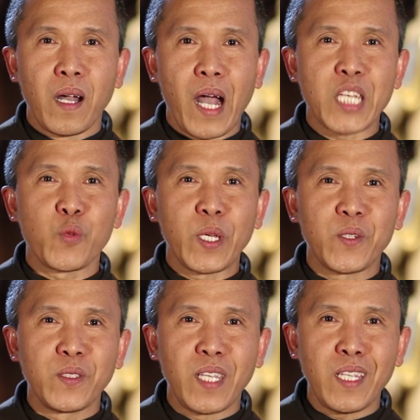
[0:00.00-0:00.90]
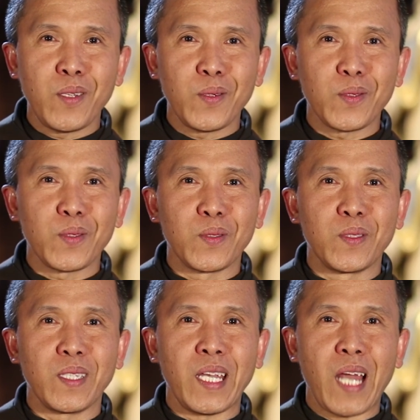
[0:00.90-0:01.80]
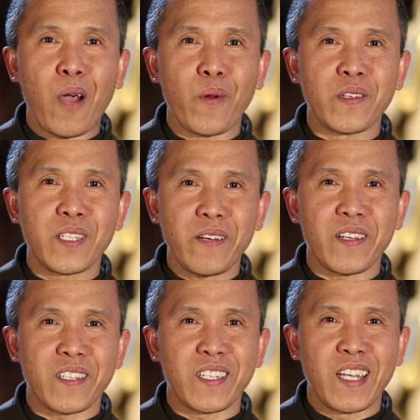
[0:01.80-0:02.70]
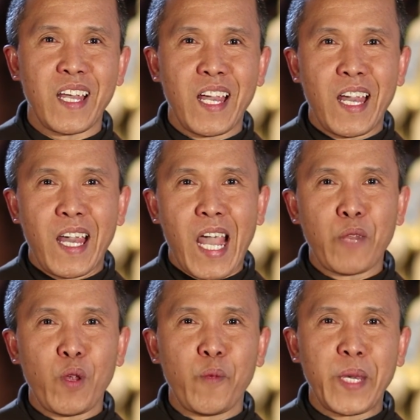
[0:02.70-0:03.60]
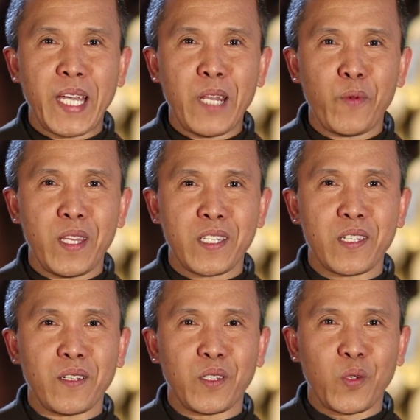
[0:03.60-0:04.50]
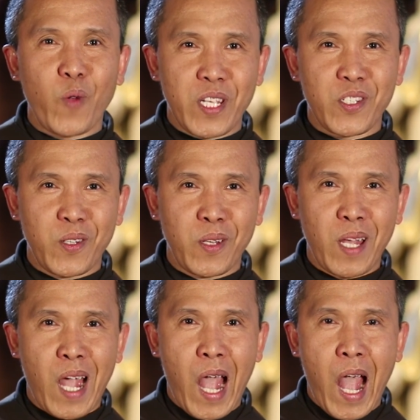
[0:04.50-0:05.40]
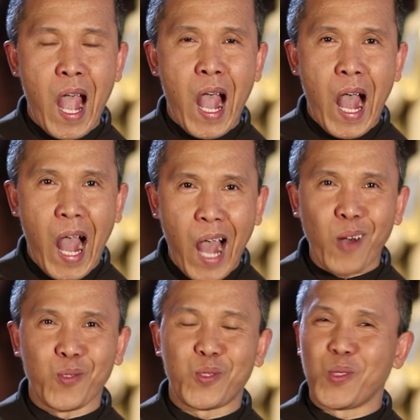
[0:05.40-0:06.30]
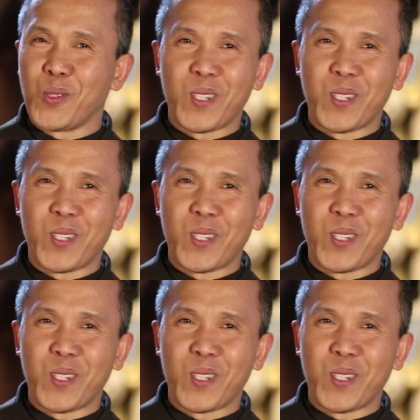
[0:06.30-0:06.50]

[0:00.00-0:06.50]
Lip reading: as we continue in our series. And we'll begin with this question: how to do